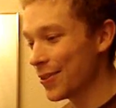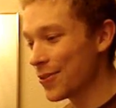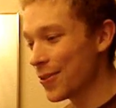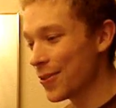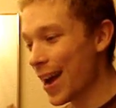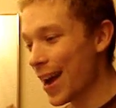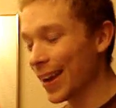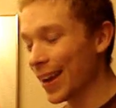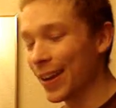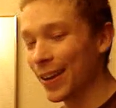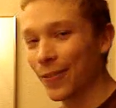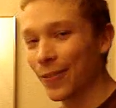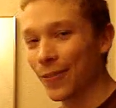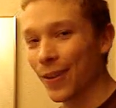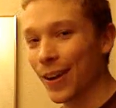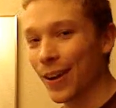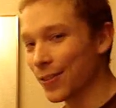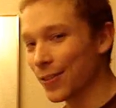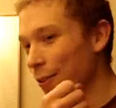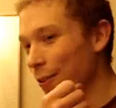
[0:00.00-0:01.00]
dragging a
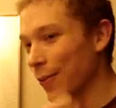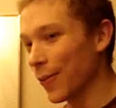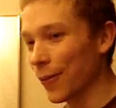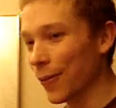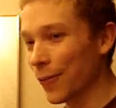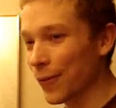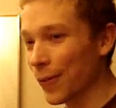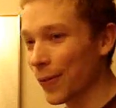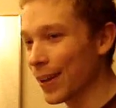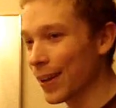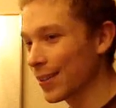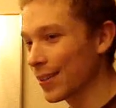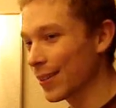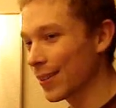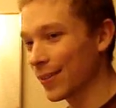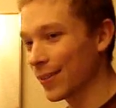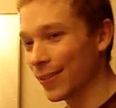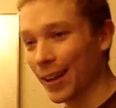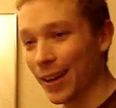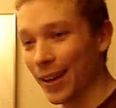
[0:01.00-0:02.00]
razor over your
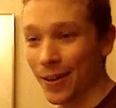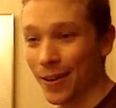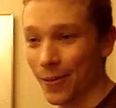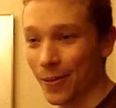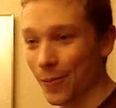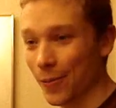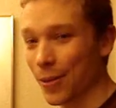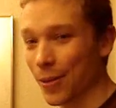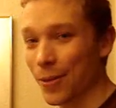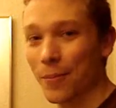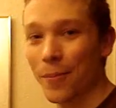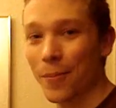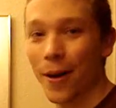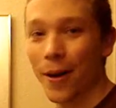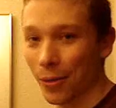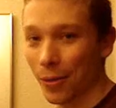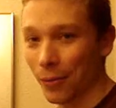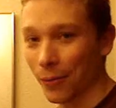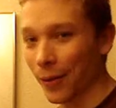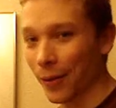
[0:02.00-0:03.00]
face like with a
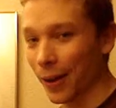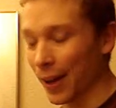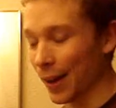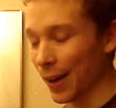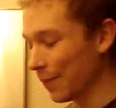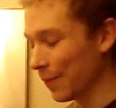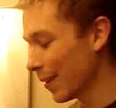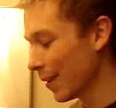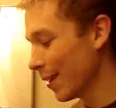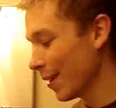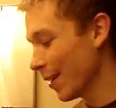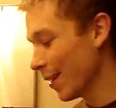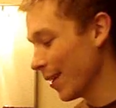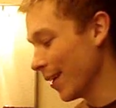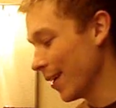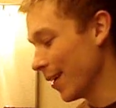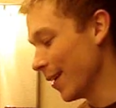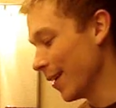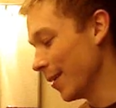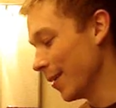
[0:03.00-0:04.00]
Mach 3.
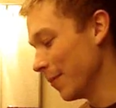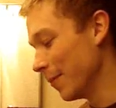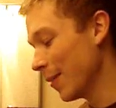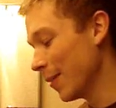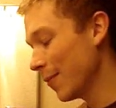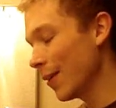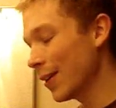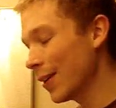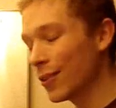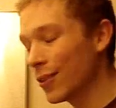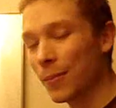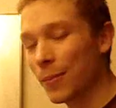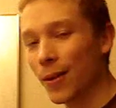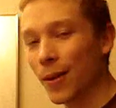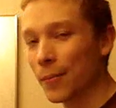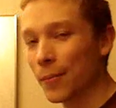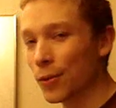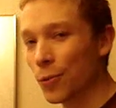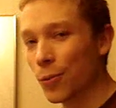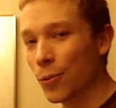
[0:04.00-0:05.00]
Eventually it
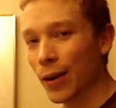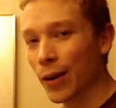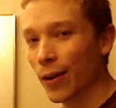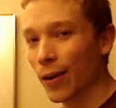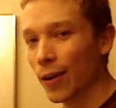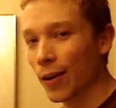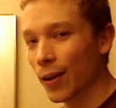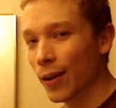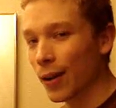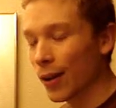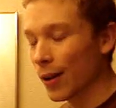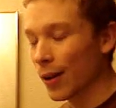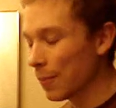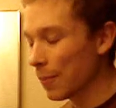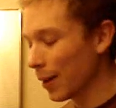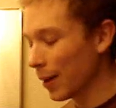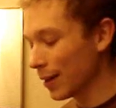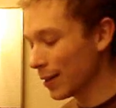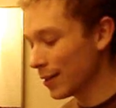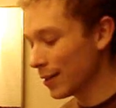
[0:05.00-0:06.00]
becomes quicker,
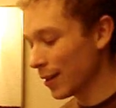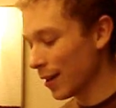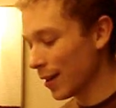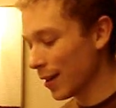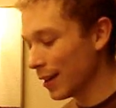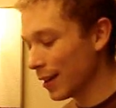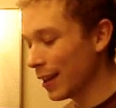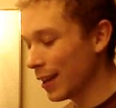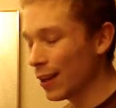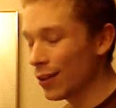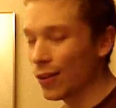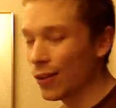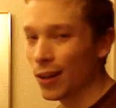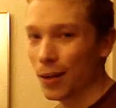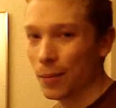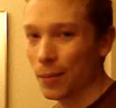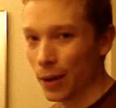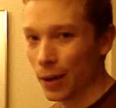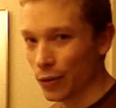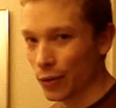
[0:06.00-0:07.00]
but in the end you
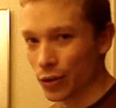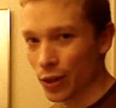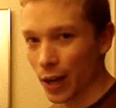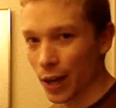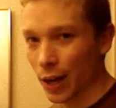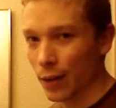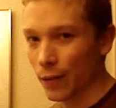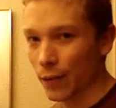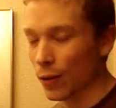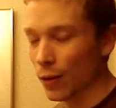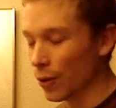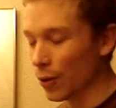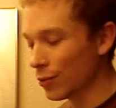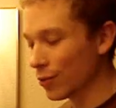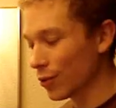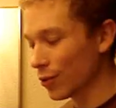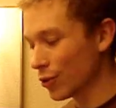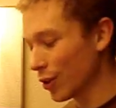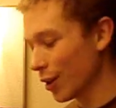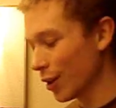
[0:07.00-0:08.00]
get a better shave,
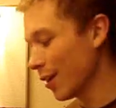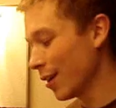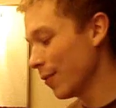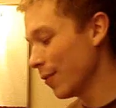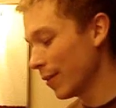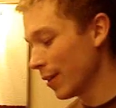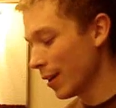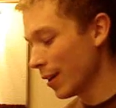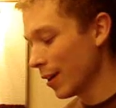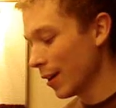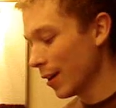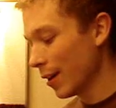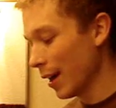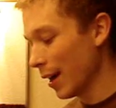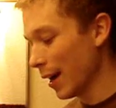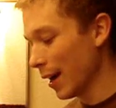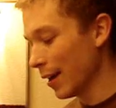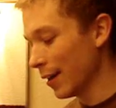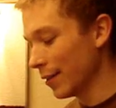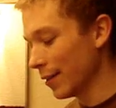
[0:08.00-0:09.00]
closer shave,
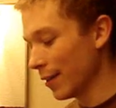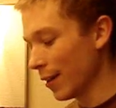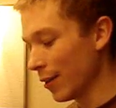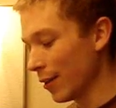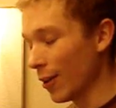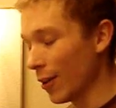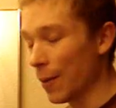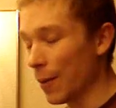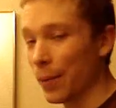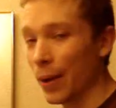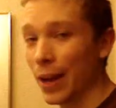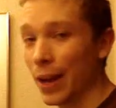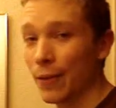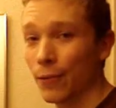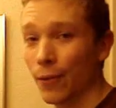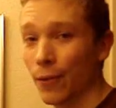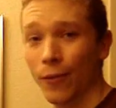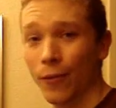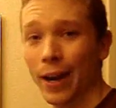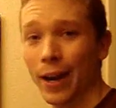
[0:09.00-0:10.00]
and you're not
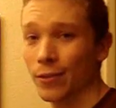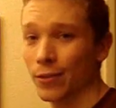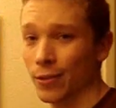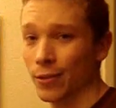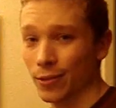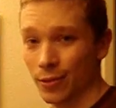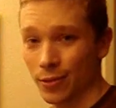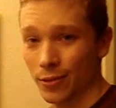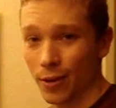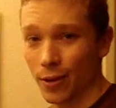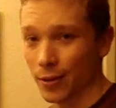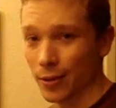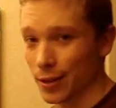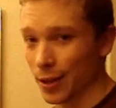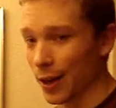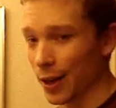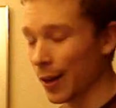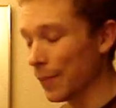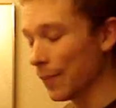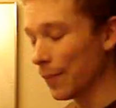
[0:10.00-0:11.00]
paying for razors all the
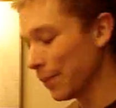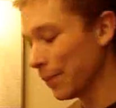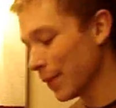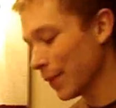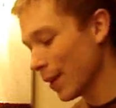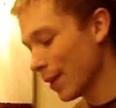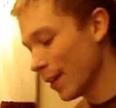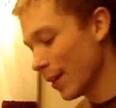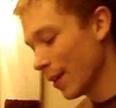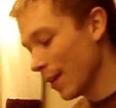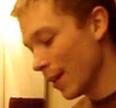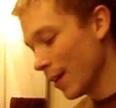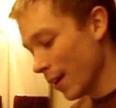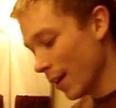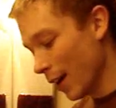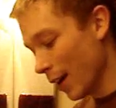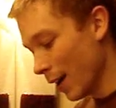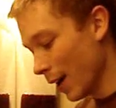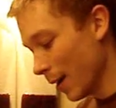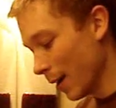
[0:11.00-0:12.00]
time.
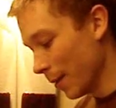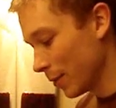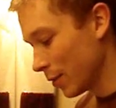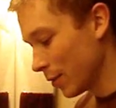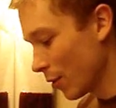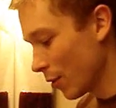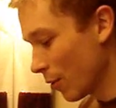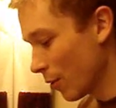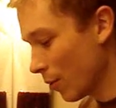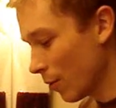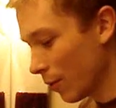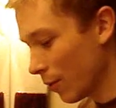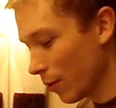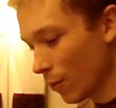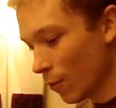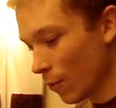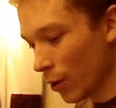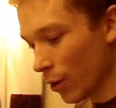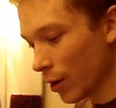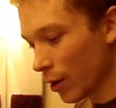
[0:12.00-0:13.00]
So
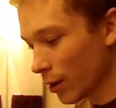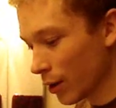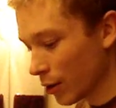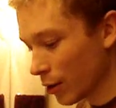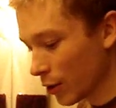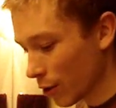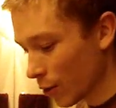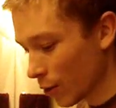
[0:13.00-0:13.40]
what you're going